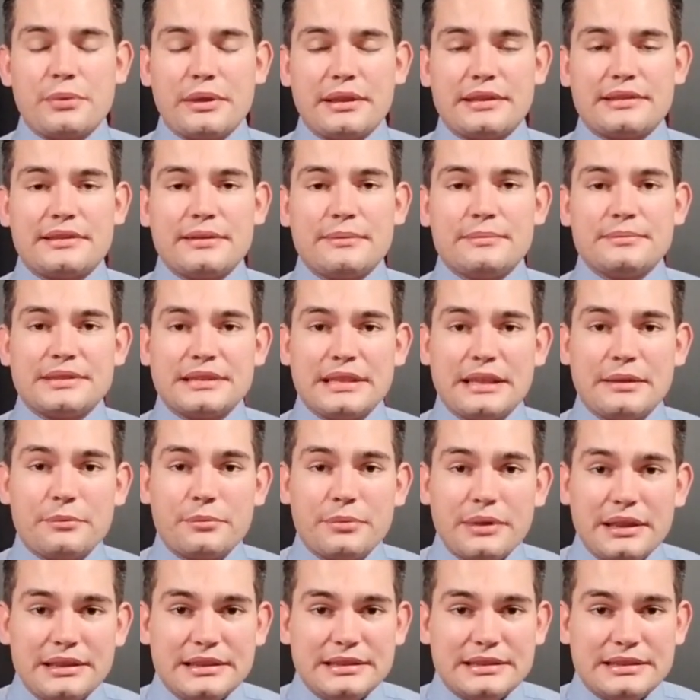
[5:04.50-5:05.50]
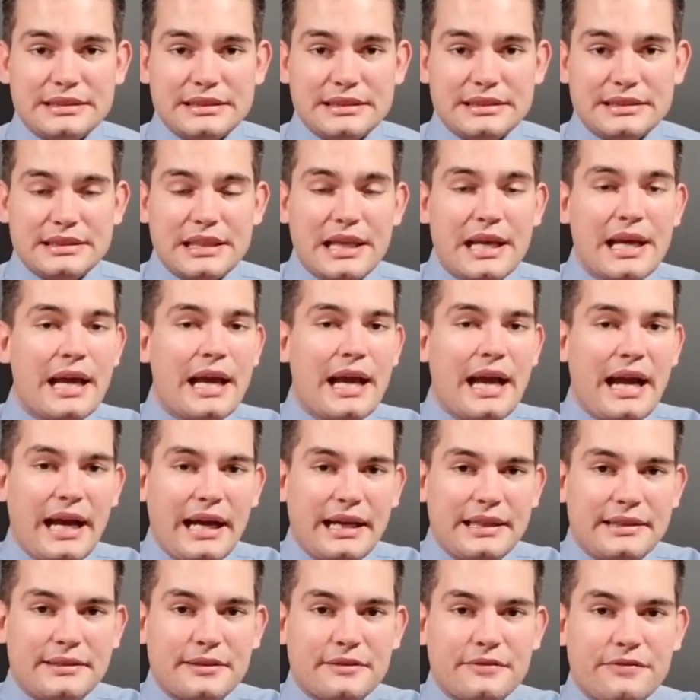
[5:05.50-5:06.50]
victims, and witnesses
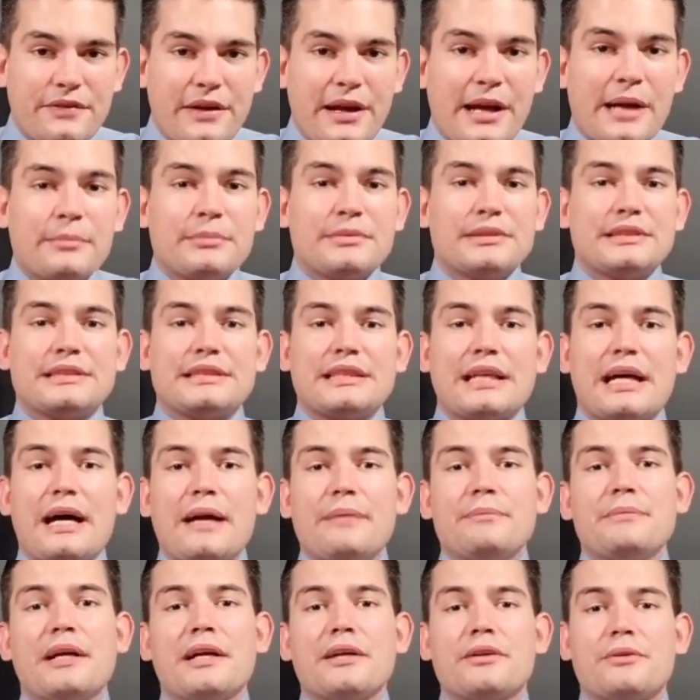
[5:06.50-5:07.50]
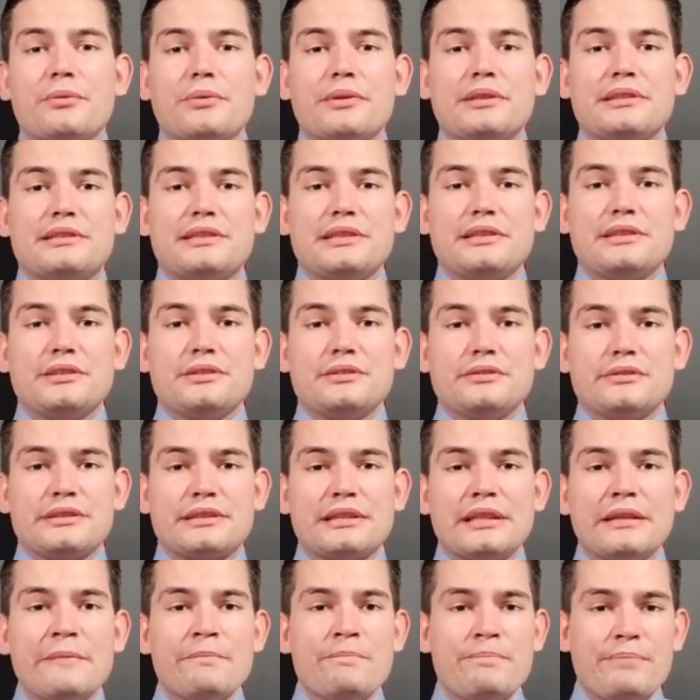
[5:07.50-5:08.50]
and their families, I'm not going to
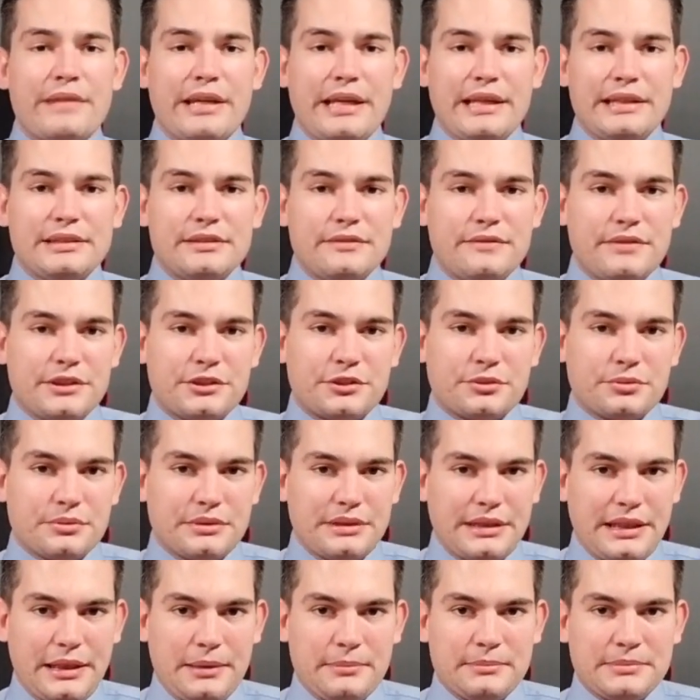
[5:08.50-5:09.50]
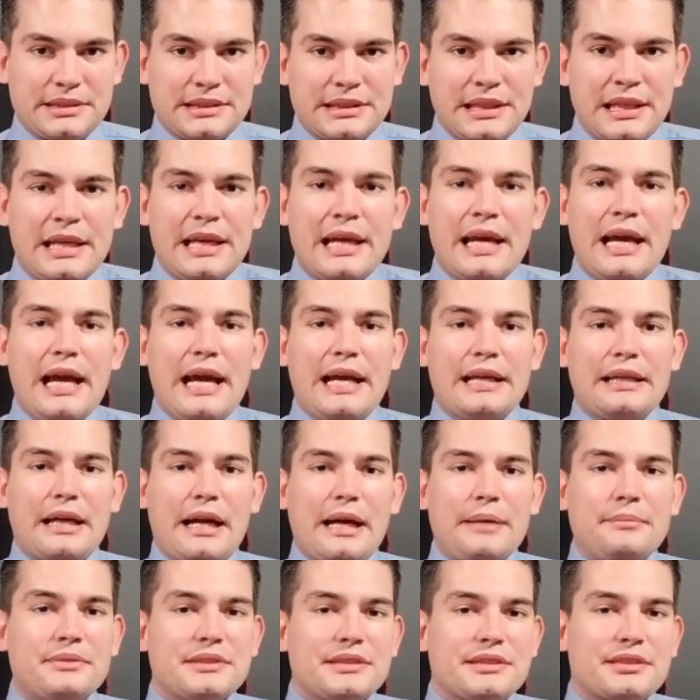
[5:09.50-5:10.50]
use individual names. And
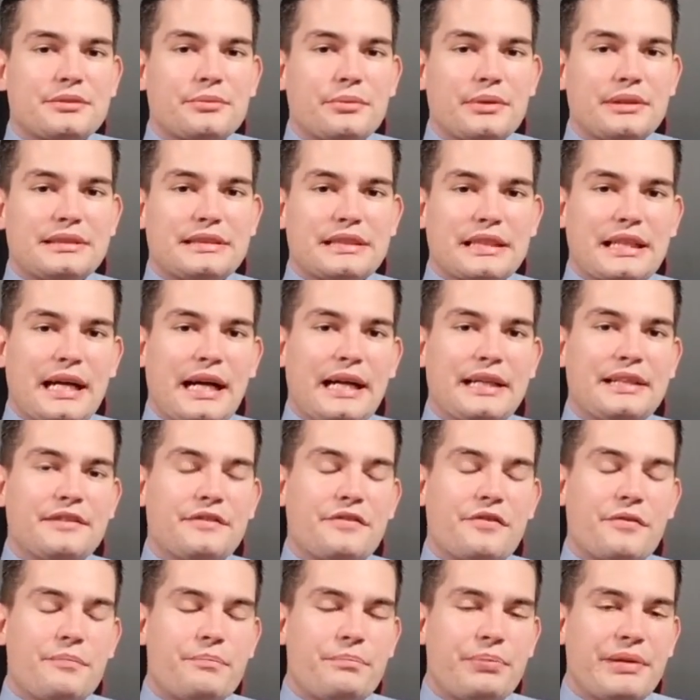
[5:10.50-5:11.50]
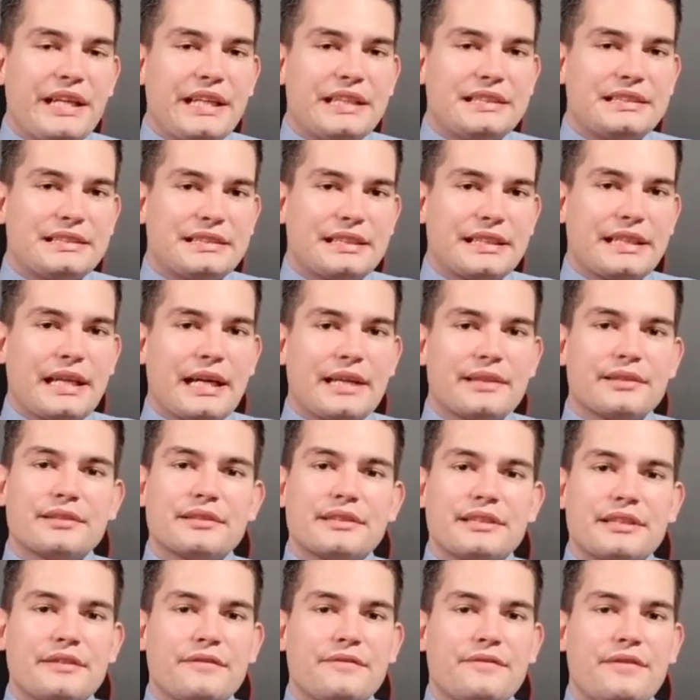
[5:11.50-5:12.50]
I'm just going to kind of piece
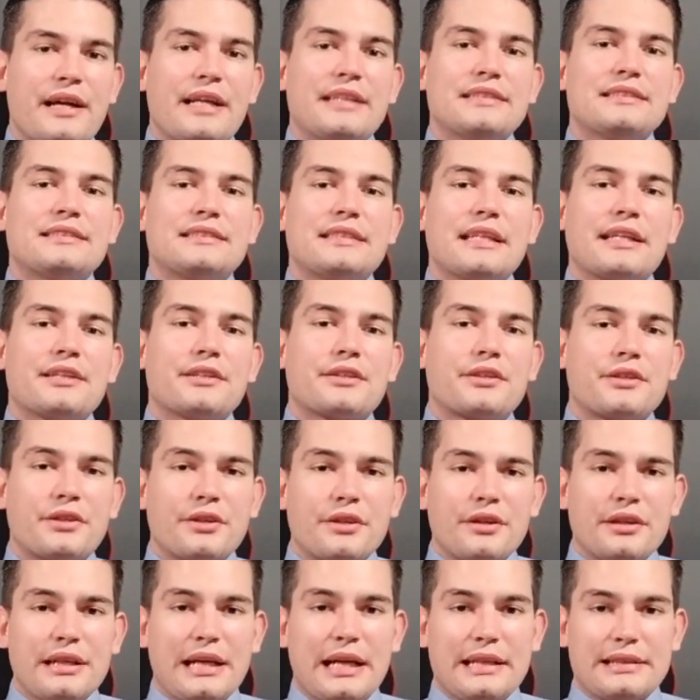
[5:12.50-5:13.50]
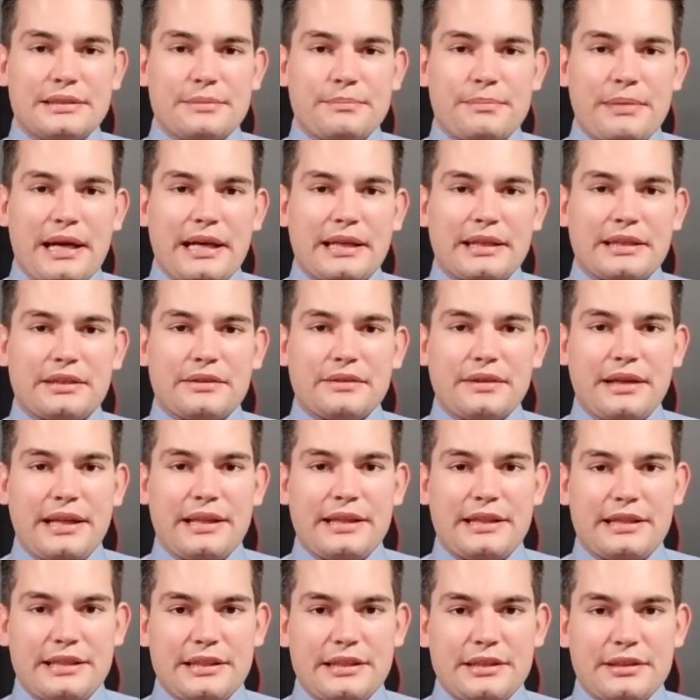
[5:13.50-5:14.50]
together the events that occurred at the
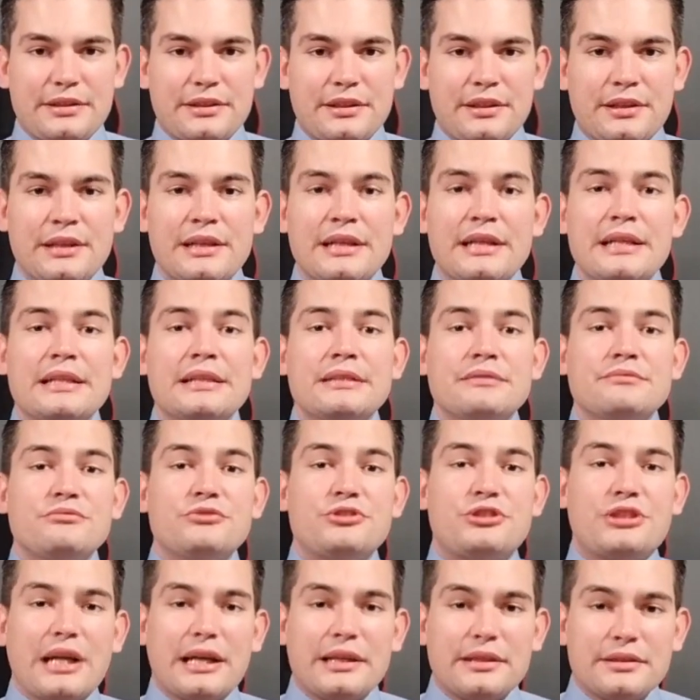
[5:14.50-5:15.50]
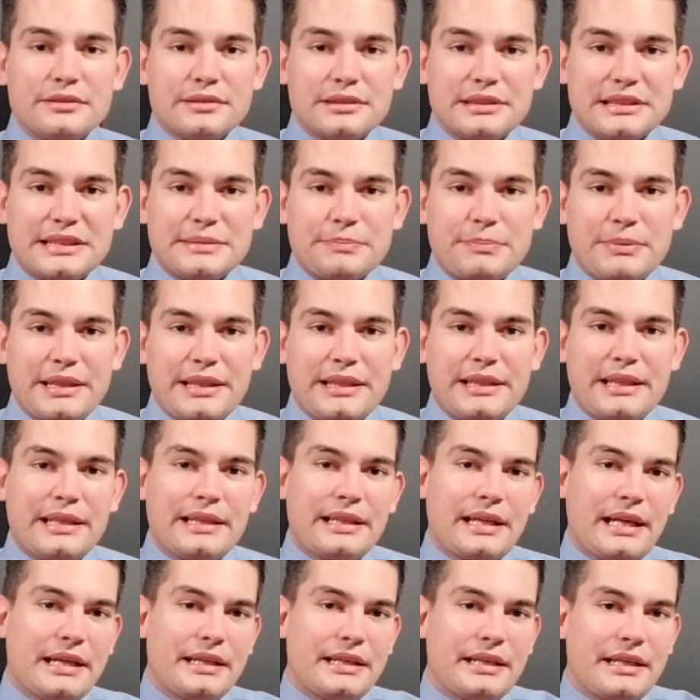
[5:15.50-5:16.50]
Bataclan Theater, generally
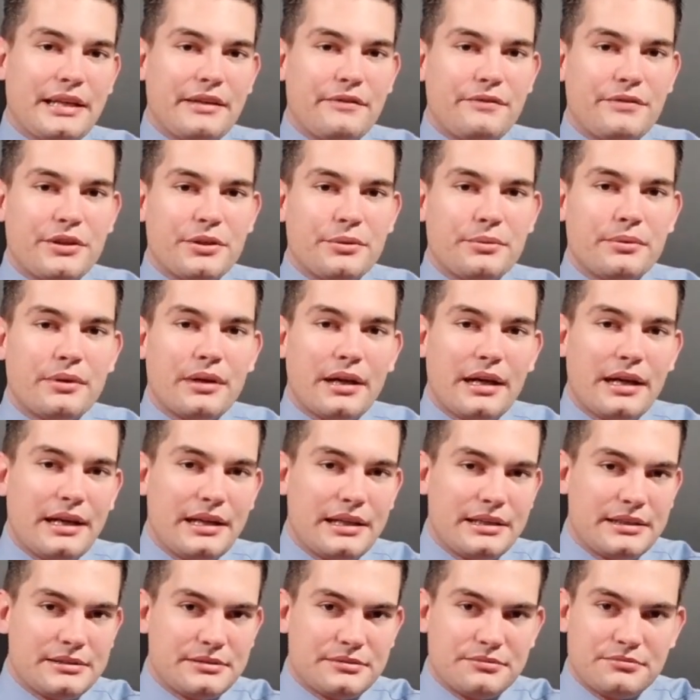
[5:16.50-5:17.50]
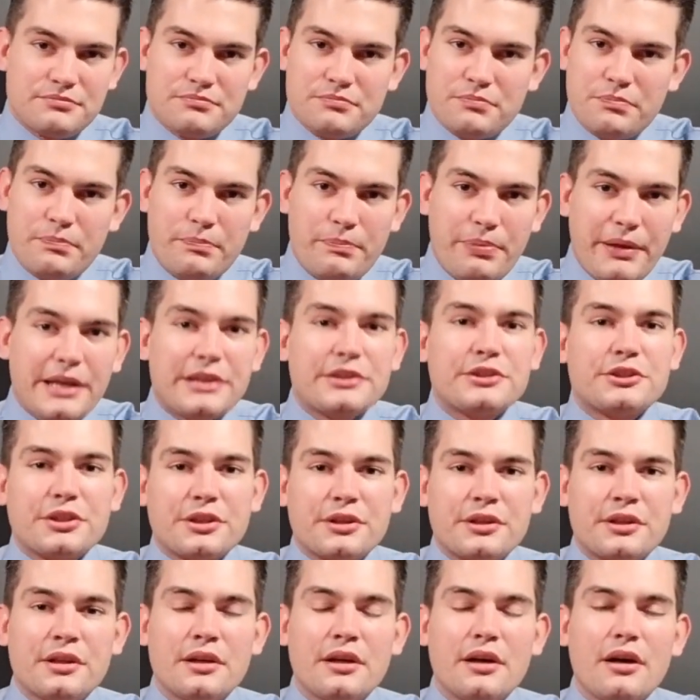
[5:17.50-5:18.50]
speaking, and give you a
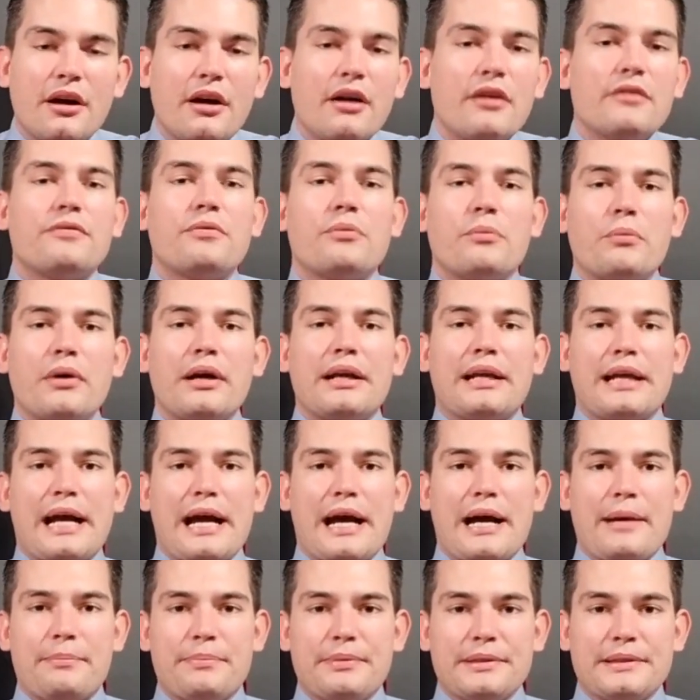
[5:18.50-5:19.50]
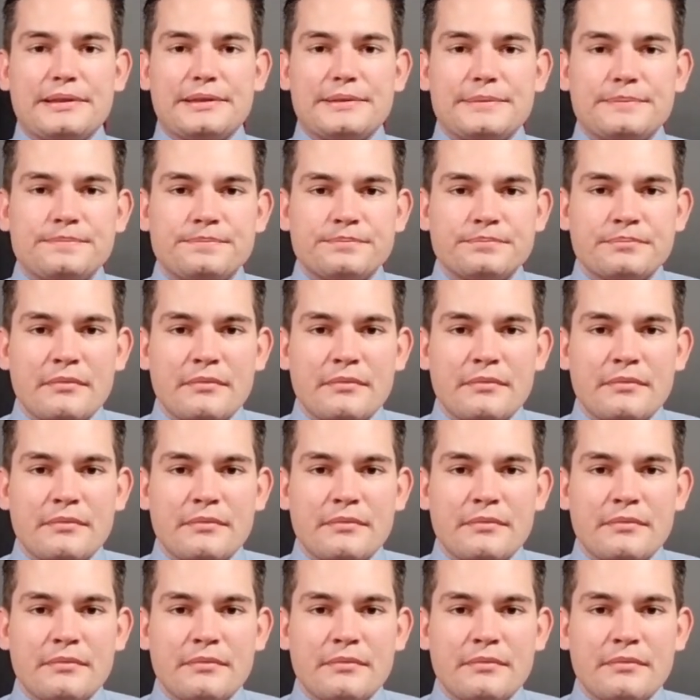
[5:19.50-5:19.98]
picture of what happened.